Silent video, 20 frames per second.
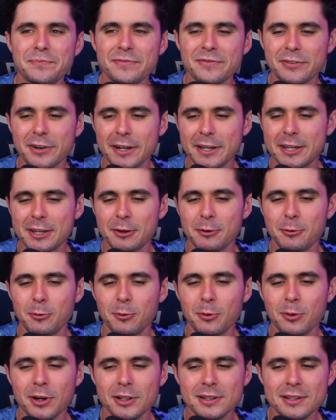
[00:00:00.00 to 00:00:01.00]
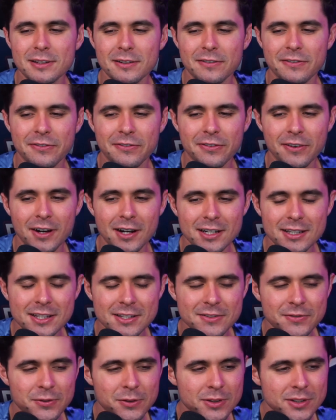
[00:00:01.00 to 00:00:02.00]
Frankie, what the fuck?
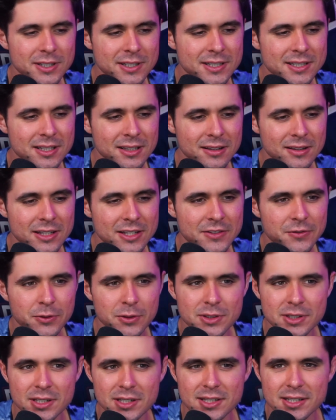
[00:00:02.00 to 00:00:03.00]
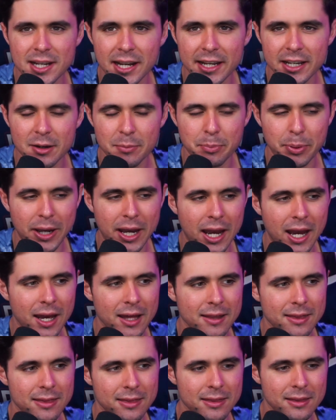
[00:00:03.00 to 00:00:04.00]
This fool's a
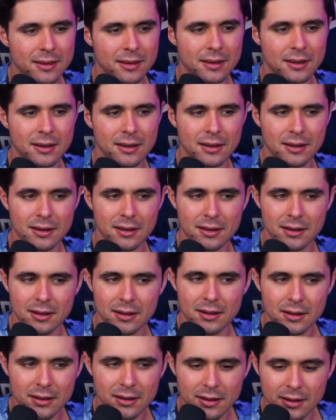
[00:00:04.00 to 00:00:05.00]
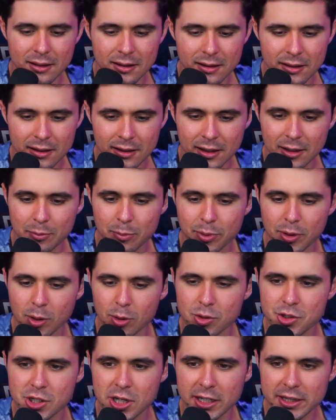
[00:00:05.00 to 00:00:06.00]
psychopath. Like, bro,
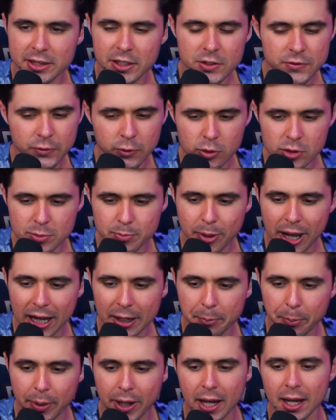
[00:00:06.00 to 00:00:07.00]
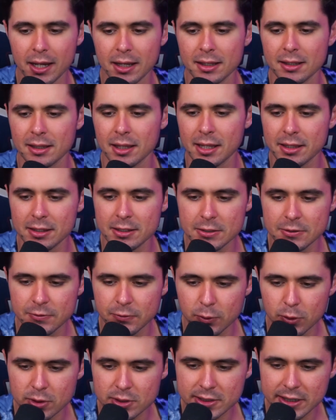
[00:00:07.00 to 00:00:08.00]
check this fool's backpack. Like, this
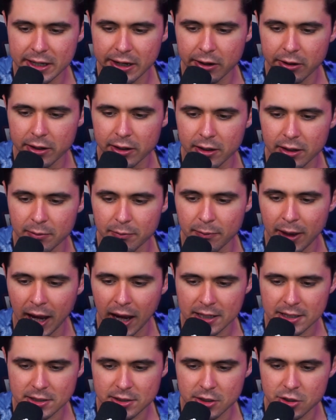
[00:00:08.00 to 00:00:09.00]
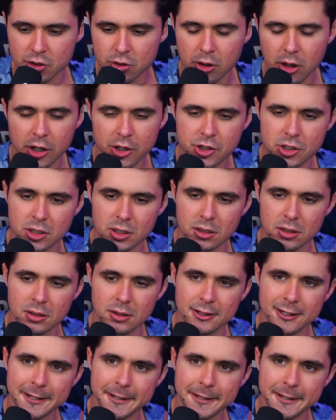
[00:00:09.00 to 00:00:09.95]
fool is carrying mass destruction.